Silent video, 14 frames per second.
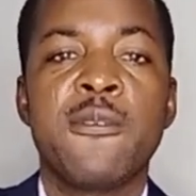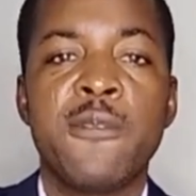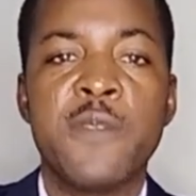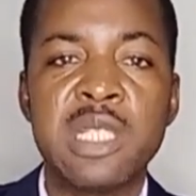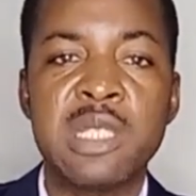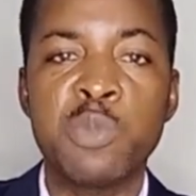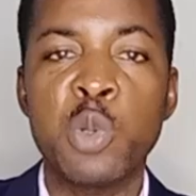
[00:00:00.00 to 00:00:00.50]

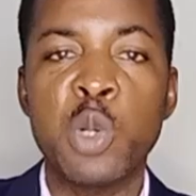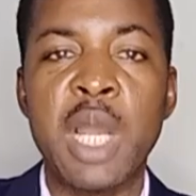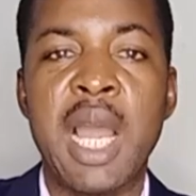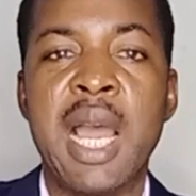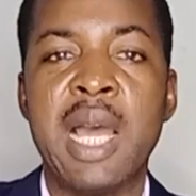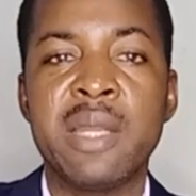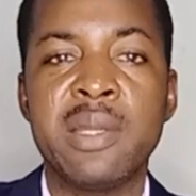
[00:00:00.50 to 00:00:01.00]
Facebook
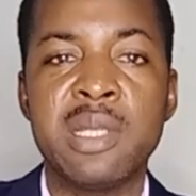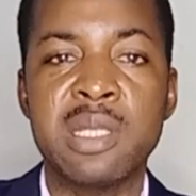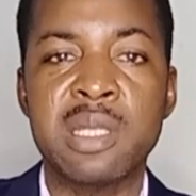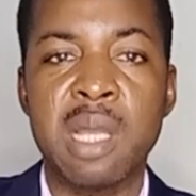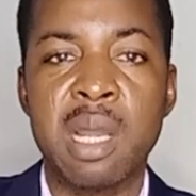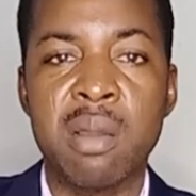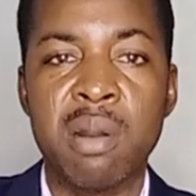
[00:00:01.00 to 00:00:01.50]
and
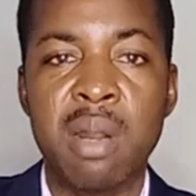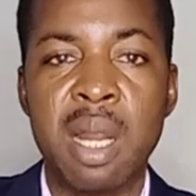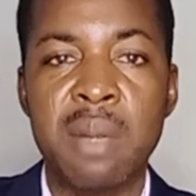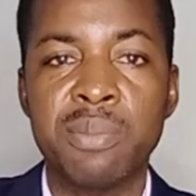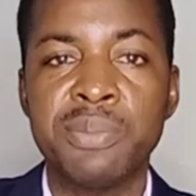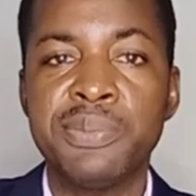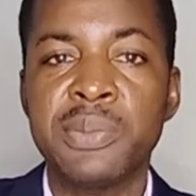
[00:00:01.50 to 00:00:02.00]

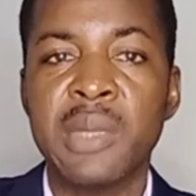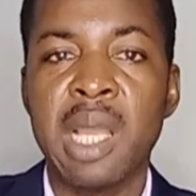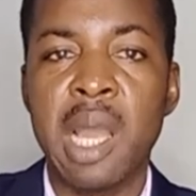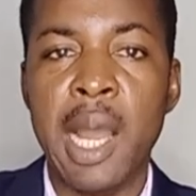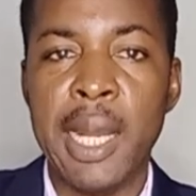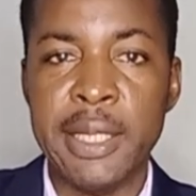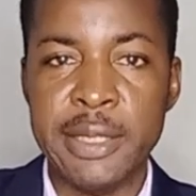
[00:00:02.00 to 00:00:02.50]
Instagram
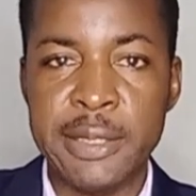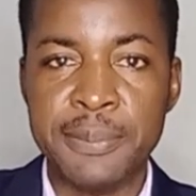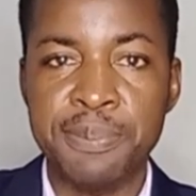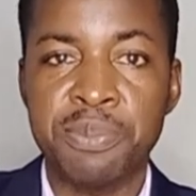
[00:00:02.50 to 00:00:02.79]
ad.